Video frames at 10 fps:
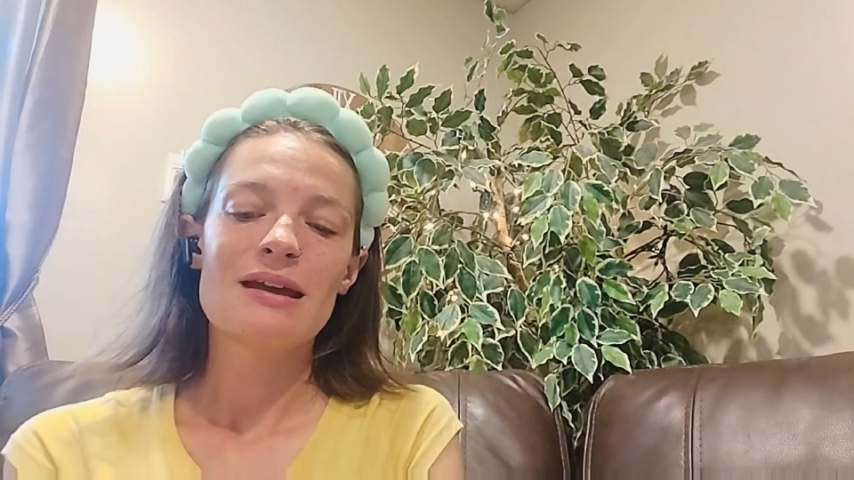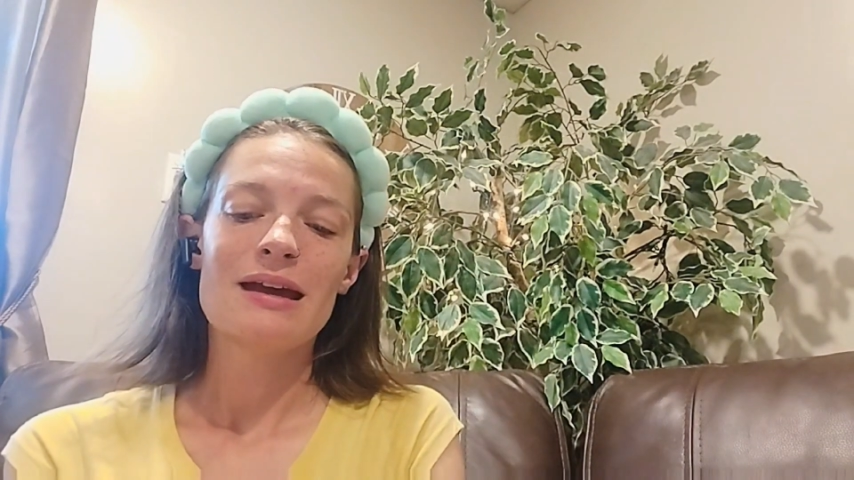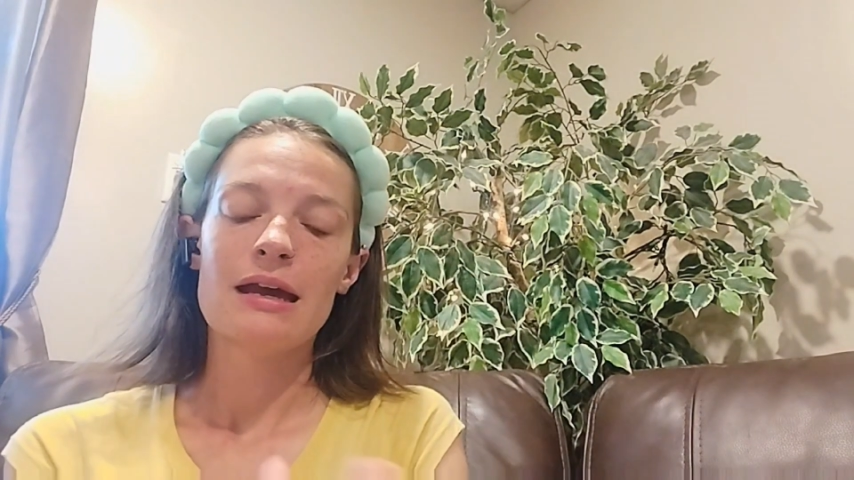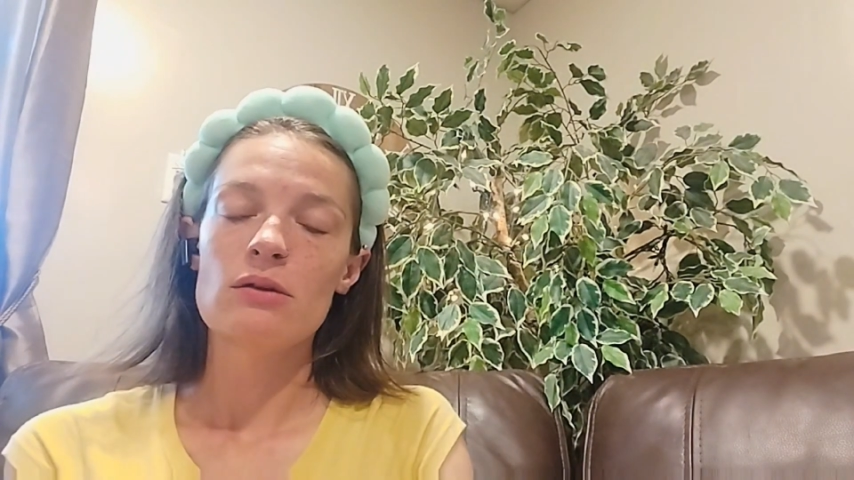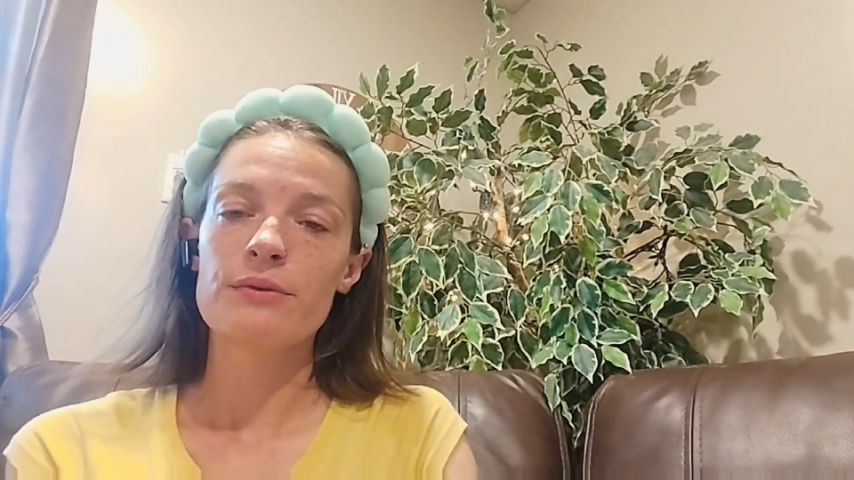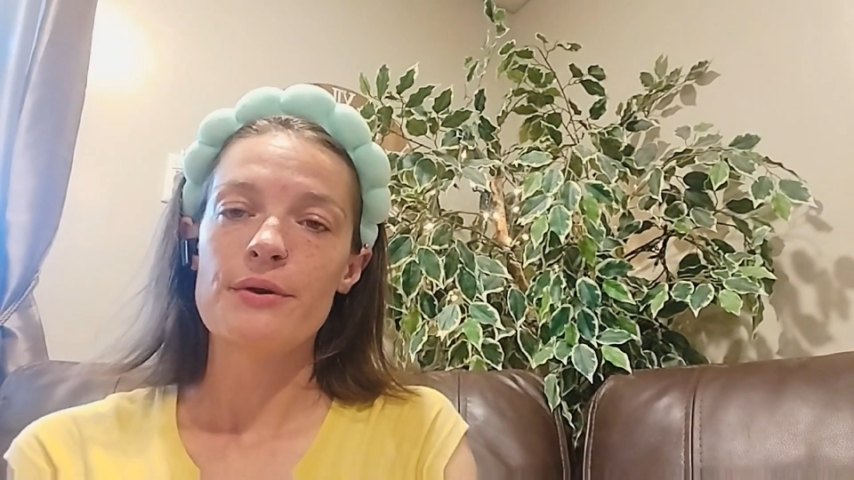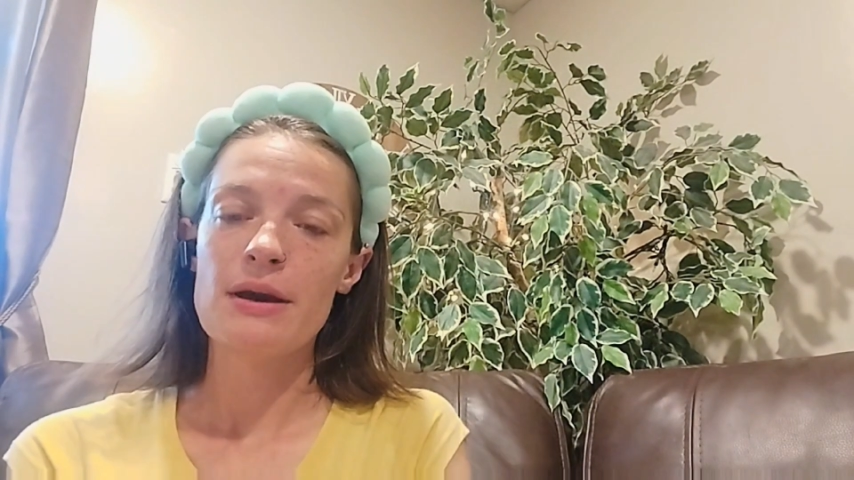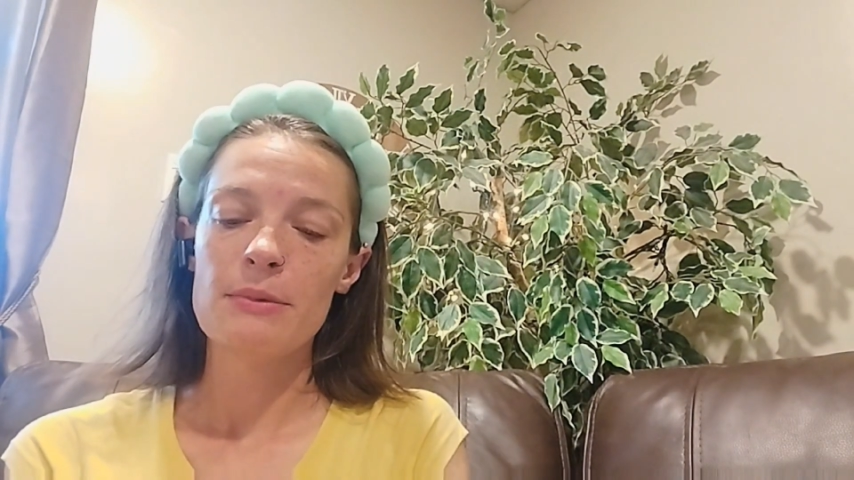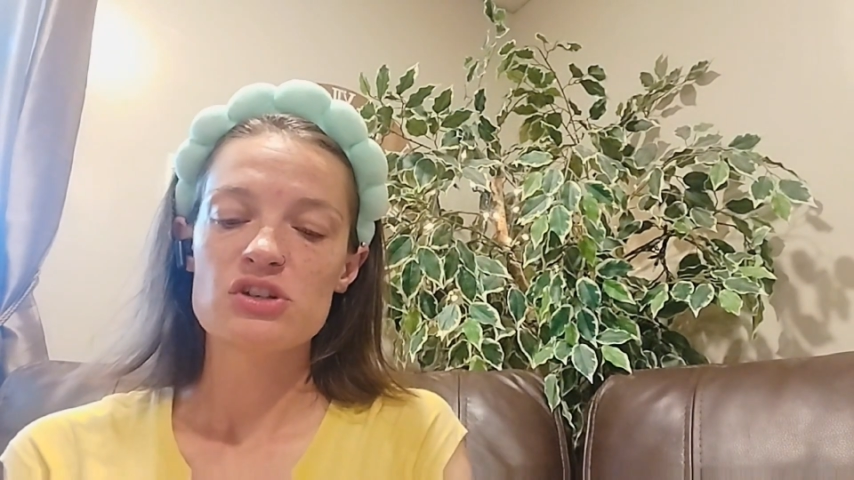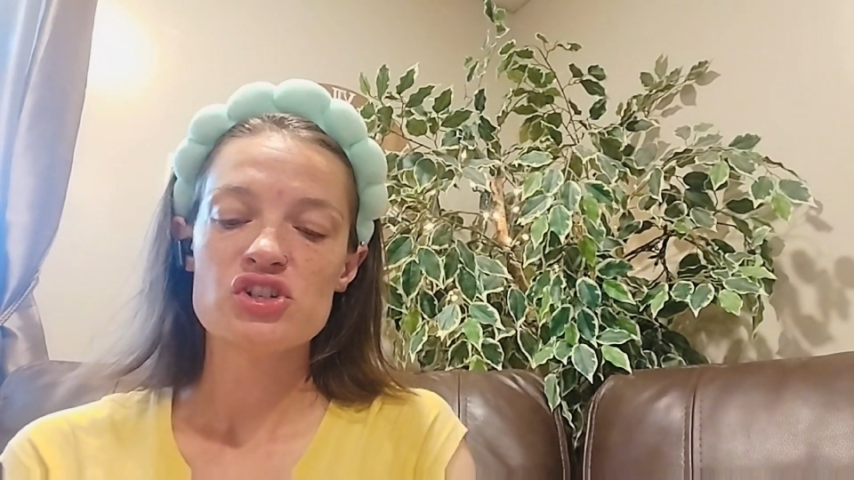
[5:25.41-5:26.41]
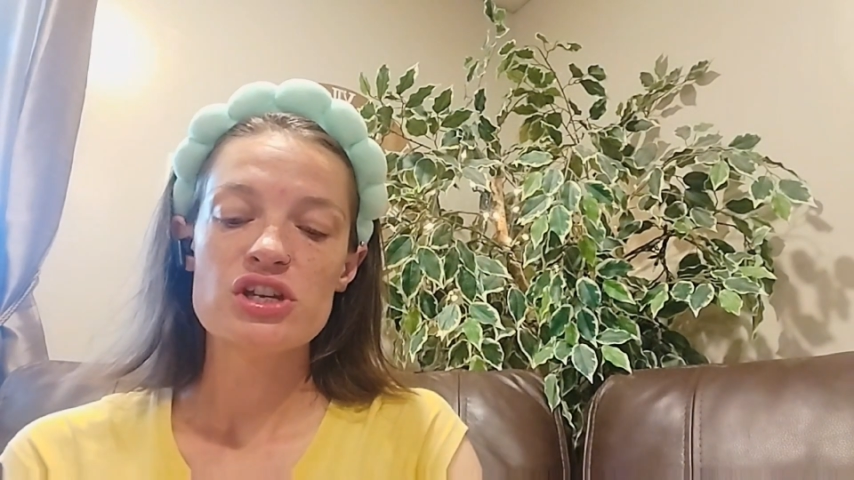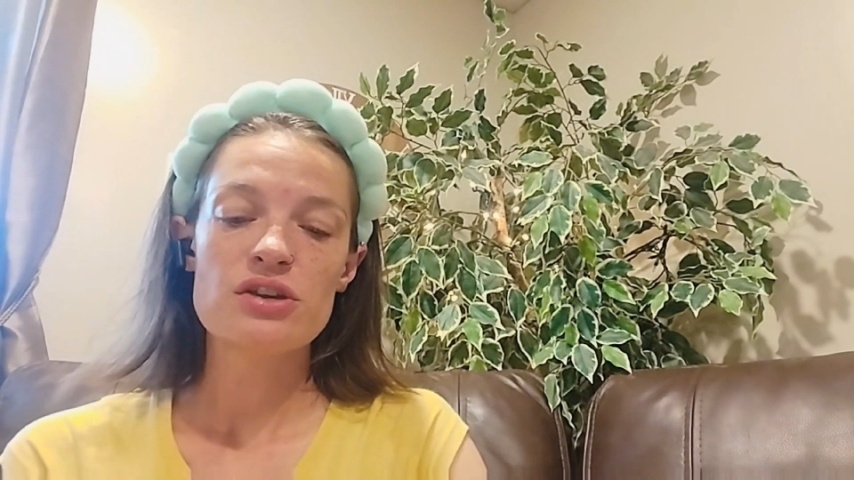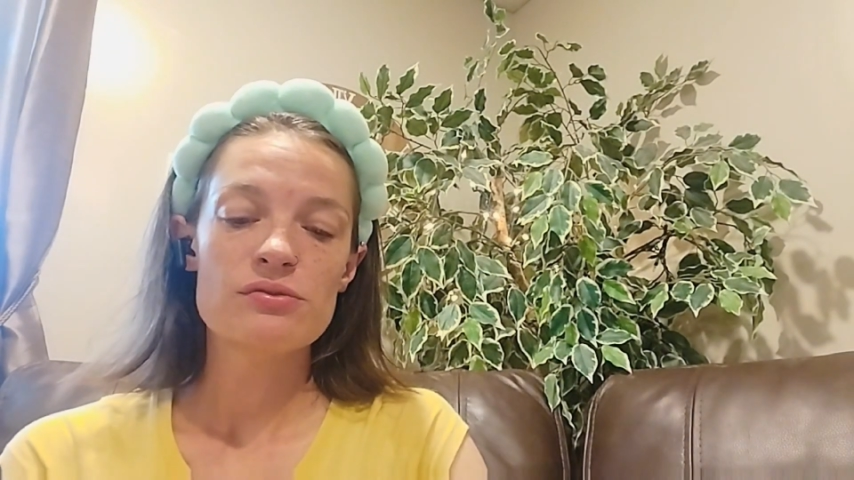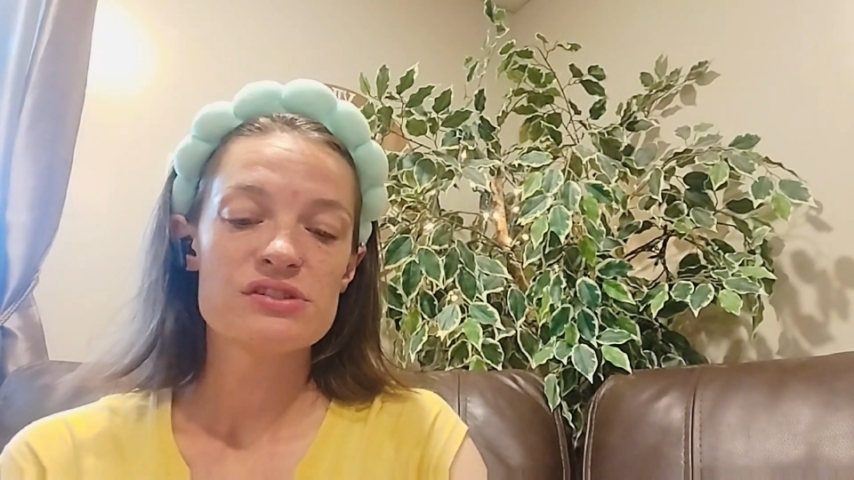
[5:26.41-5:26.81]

I don't know how much to use,